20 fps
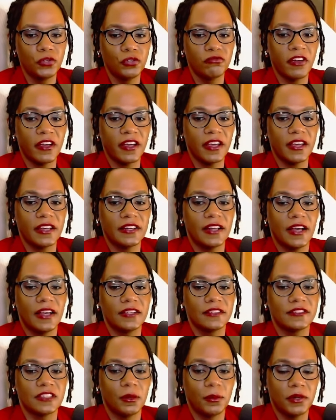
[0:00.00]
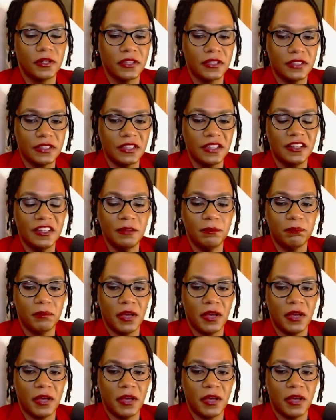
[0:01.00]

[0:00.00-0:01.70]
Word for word: you recognize someone clearly